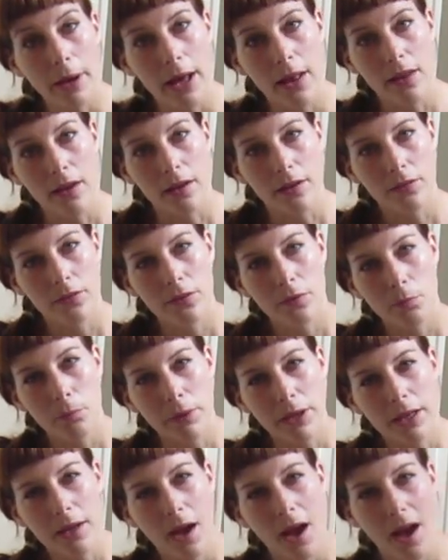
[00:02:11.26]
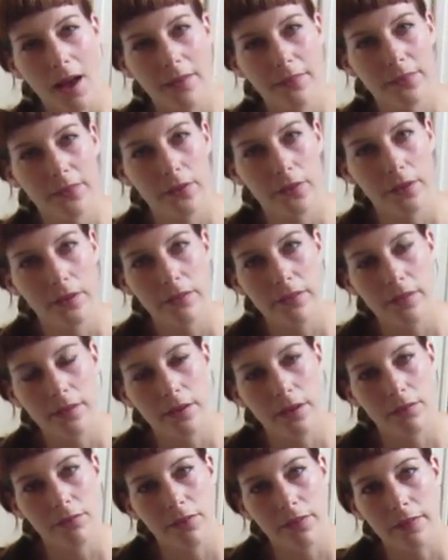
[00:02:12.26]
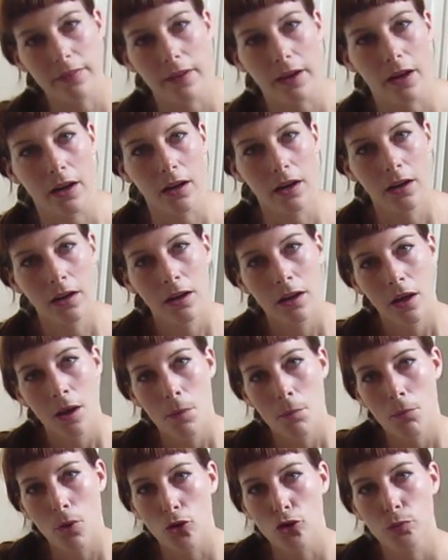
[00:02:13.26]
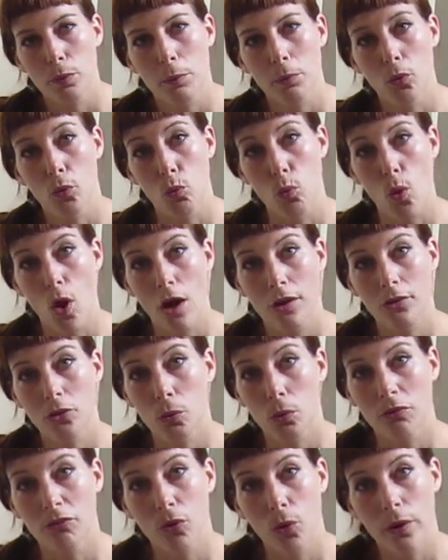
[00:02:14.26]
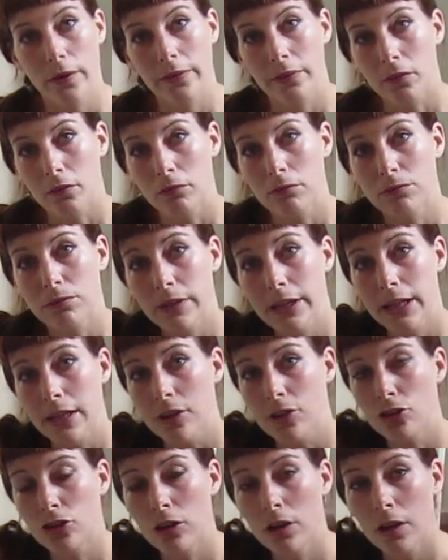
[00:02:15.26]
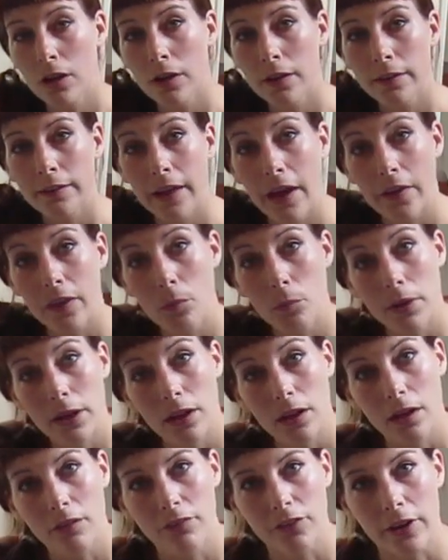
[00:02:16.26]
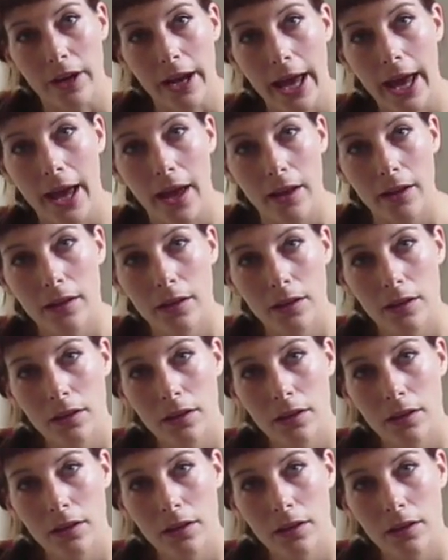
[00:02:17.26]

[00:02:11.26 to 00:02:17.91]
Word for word: balance because there is a divot there. Most people want to avoid the ridge down the middle of your head.